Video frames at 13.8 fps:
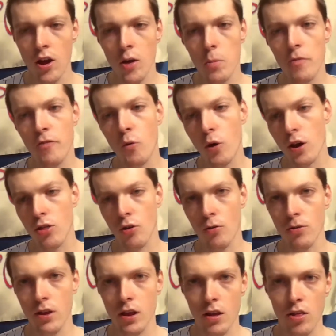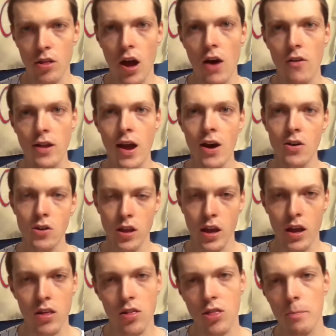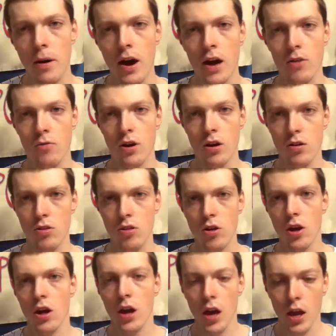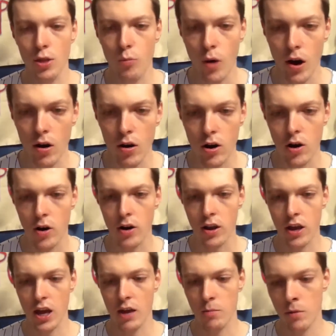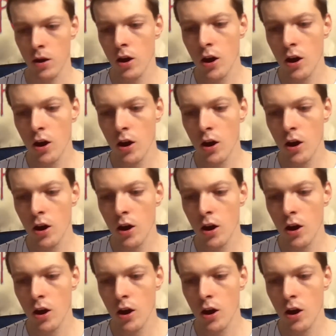before he turned in a solid outing against the Padres in the wild card game.